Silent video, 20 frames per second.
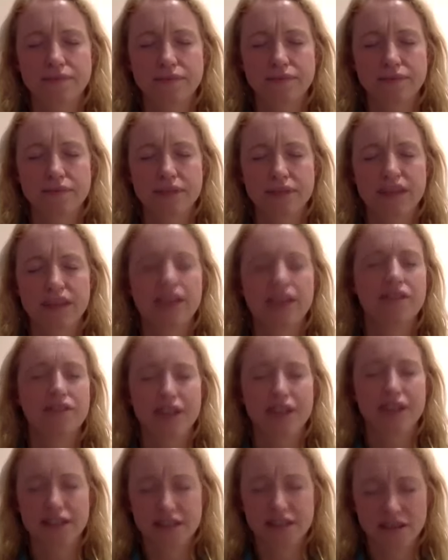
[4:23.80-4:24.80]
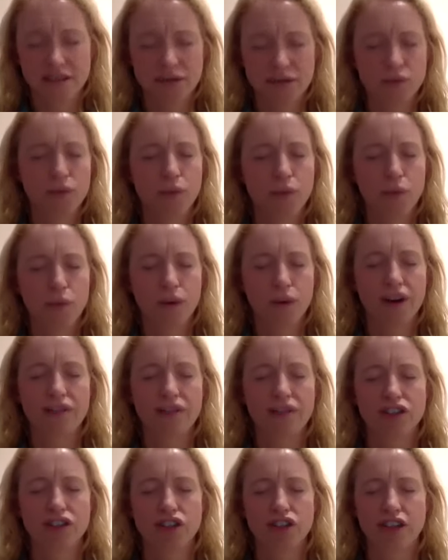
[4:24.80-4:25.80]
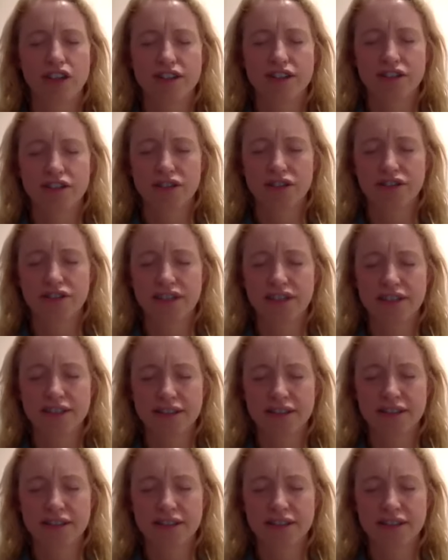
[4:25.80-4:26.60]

in the face of whatever stressor you're facing?